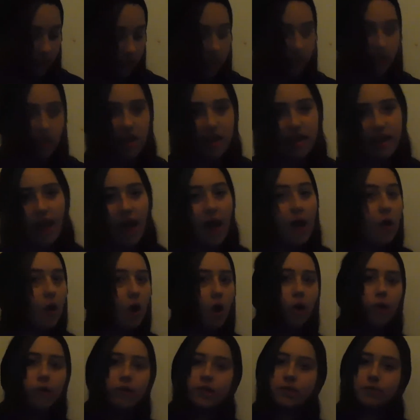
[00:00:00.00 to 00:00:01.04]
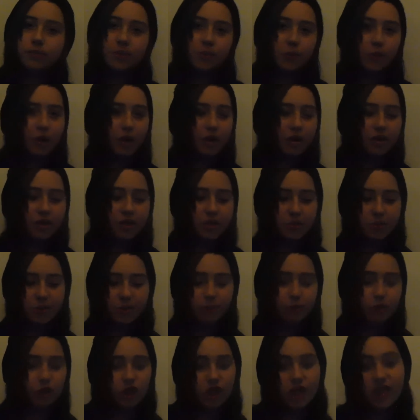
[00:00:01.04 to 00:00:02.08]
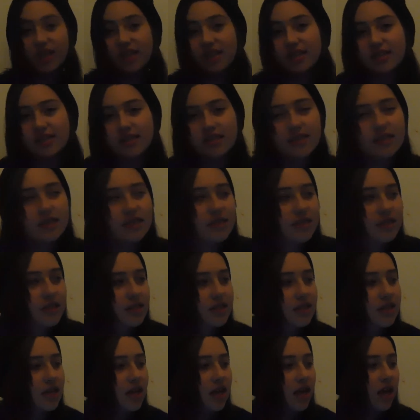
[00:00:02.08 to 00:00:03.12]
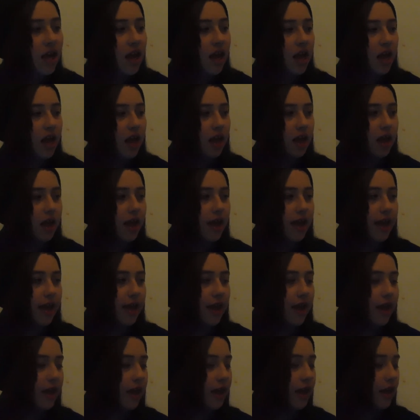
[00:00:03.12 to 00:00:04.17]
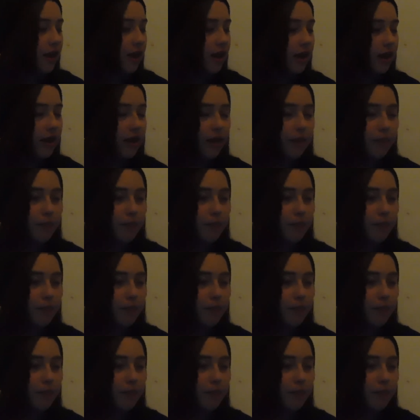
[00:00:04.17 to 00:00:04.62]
Like, I'll always be wearing these ripped jeans, and